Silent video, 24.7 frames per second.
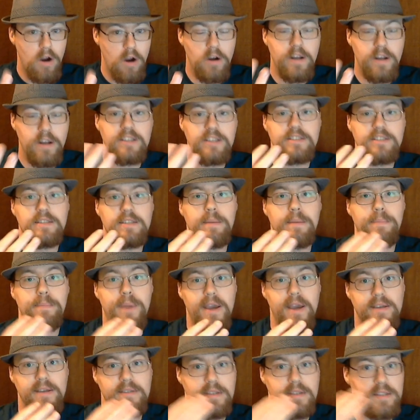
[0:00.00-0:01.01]
is the
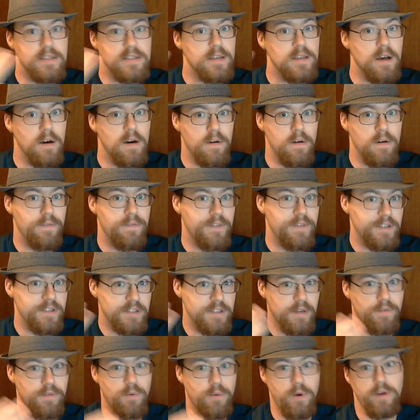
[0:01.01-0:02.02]
basis of the
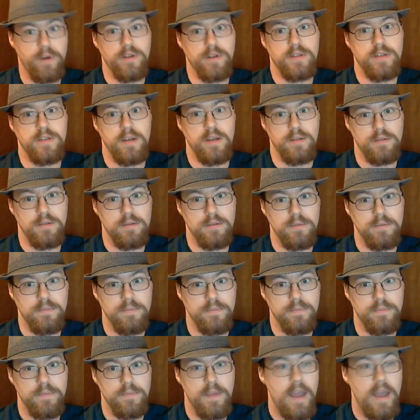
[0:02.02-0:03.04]
self-awareness test,
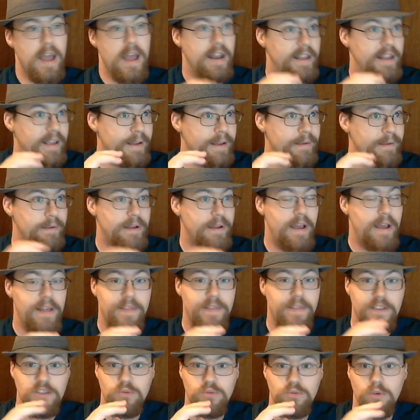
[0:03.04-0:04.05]

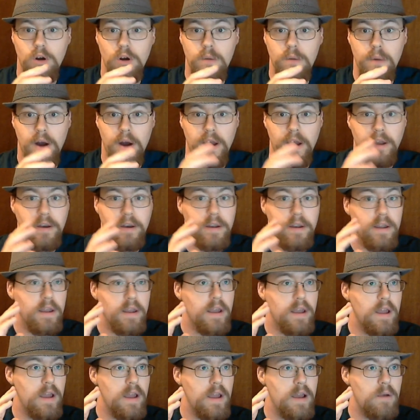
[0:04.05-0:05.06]
and this robot
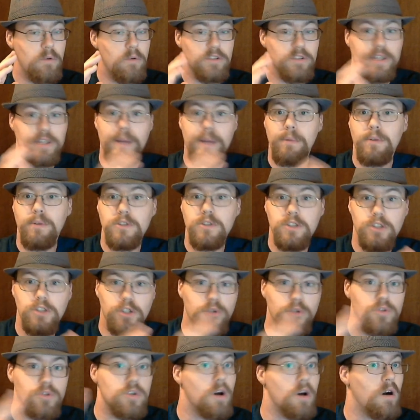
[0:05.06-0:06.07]
was able to
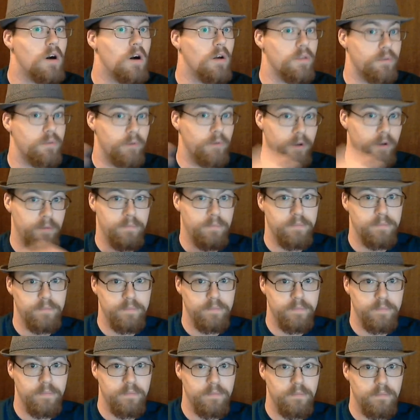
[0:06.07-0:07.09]
do all 3.
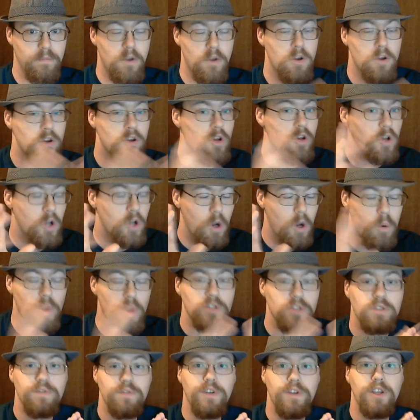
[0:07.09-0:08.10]
Go
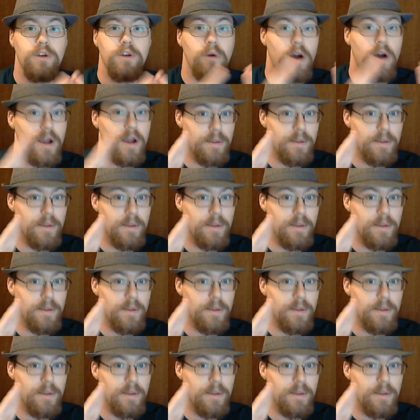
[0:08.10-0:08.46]
watch the video, I